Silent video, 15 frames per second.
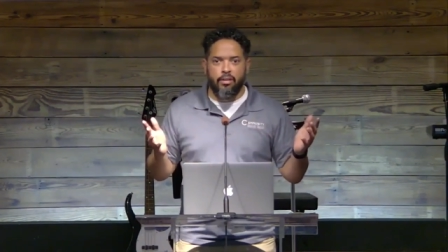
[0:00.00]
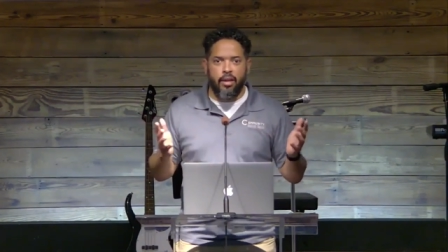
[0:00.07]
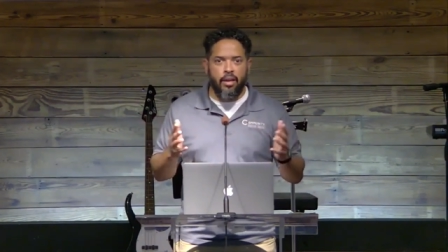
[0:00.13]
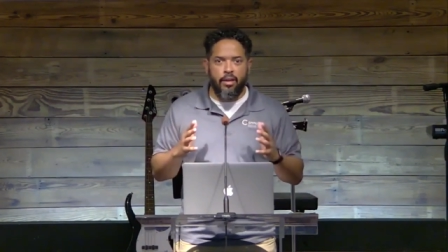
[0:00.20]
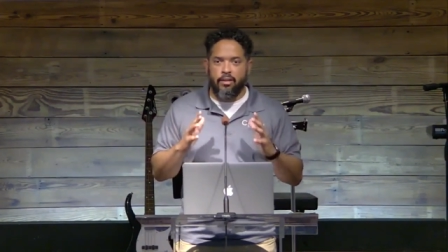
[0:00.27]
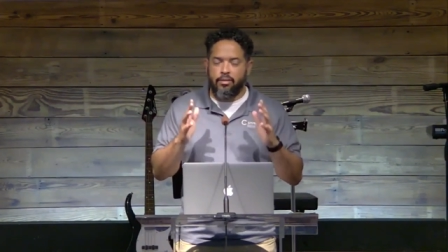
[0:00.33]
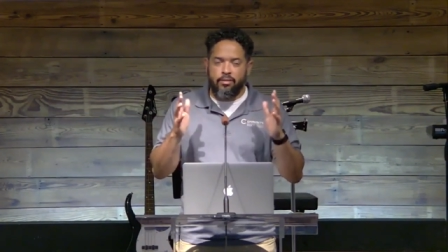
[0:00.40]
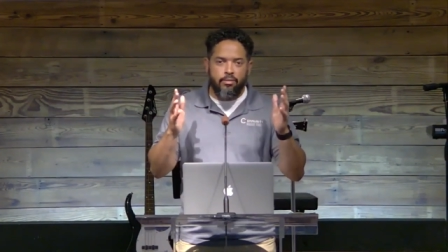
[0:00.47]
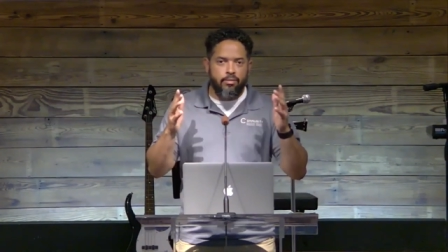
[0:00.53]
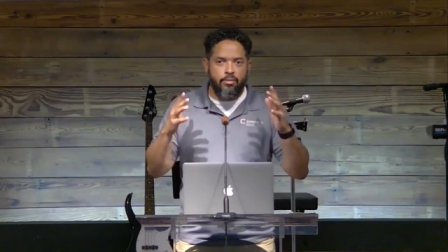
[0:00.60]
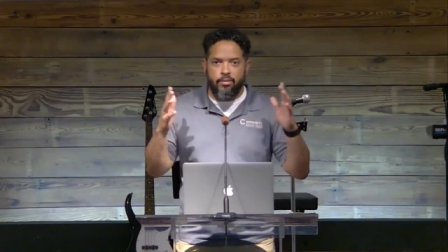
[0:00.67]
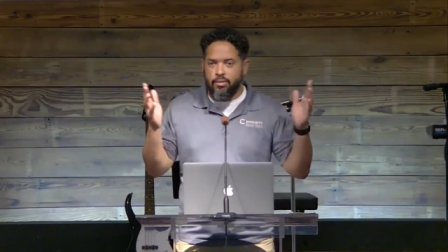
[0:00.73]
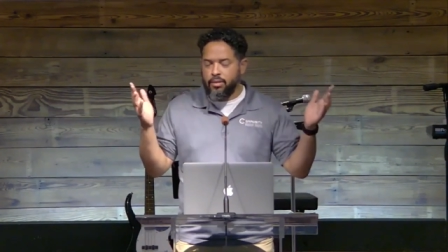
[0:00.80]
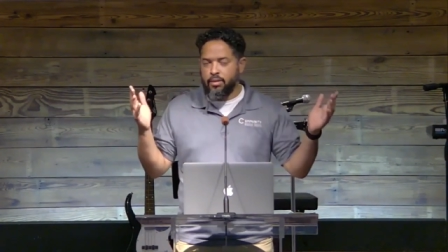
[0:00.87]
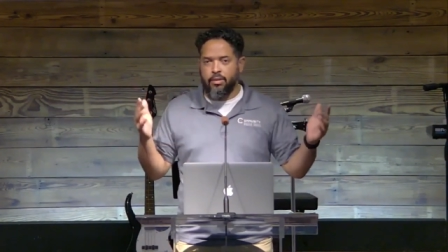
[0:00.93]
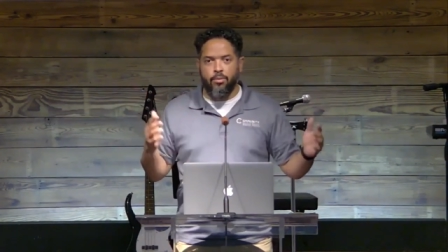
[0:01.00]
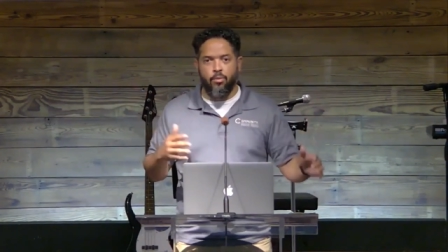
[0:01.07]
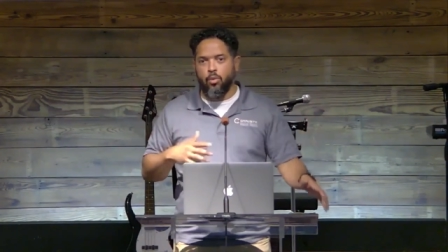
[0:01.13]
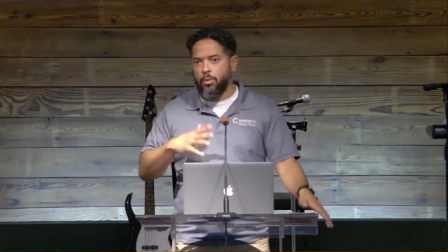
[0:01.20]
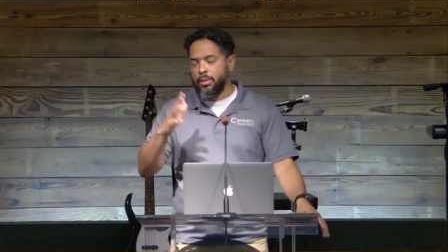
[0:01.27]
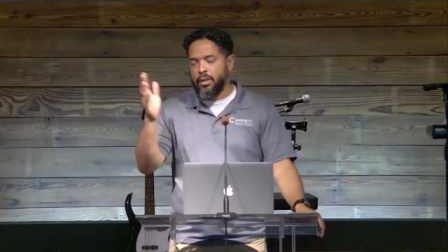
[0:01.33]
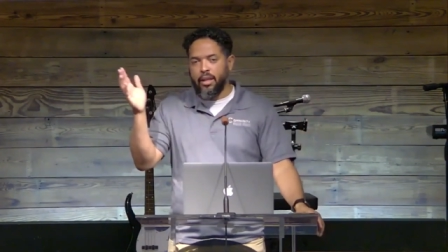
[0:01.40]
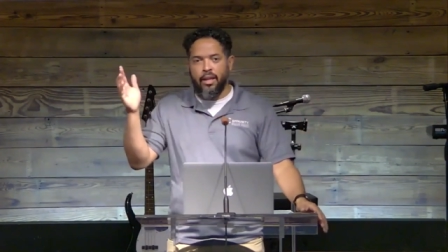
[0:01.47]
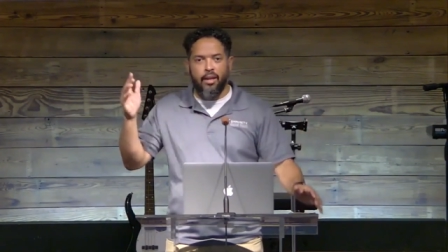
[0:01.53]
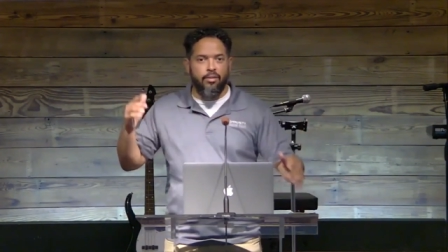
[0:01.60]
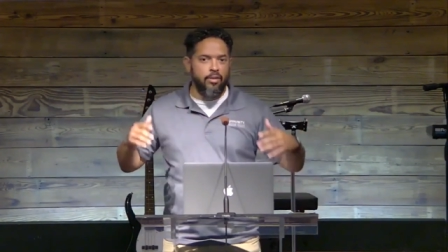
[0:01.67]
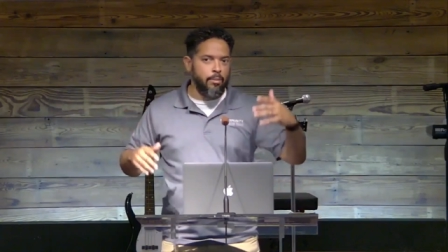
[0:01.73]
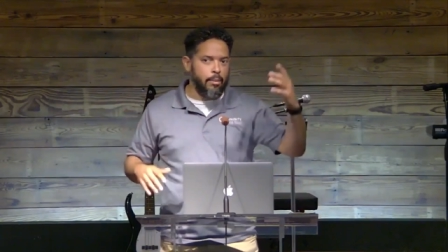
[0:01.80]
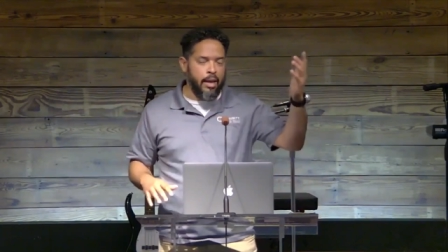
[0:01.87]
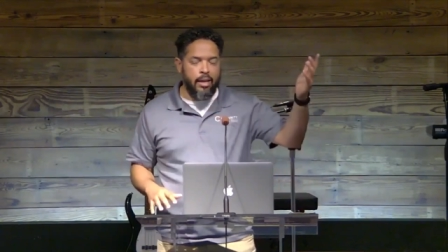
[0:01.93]
Like the, the woman left,
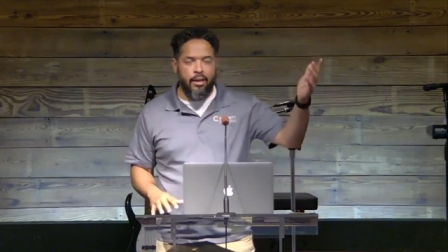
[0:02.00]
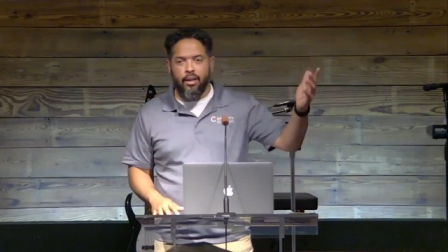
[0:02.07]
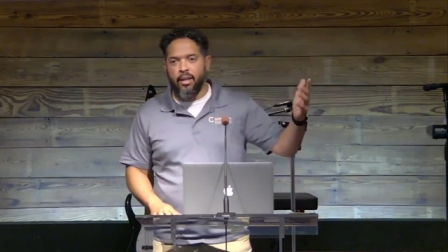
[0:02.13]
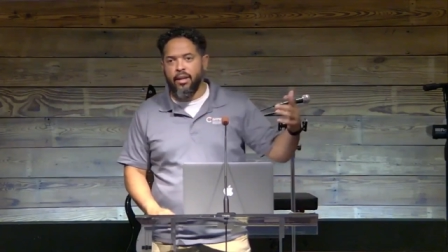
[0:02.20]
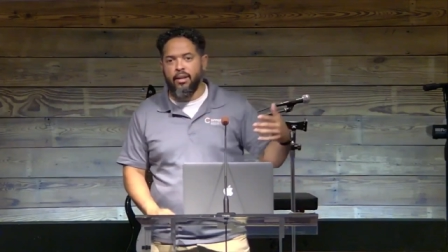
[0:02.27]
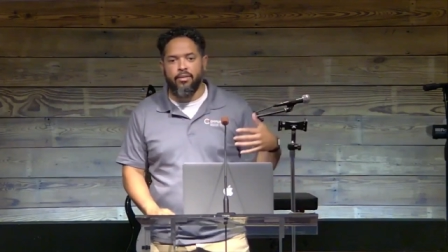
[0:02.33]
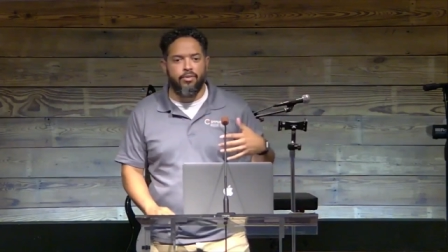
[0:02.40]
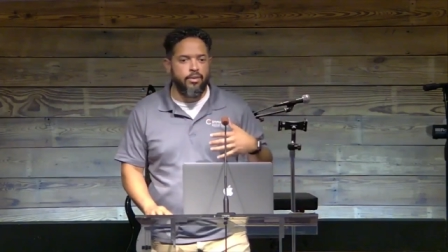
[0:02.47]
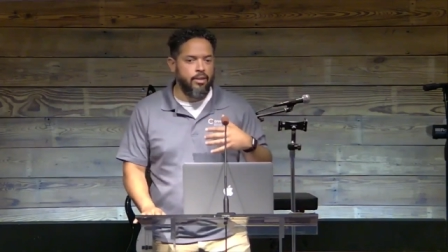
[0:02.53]
the man left.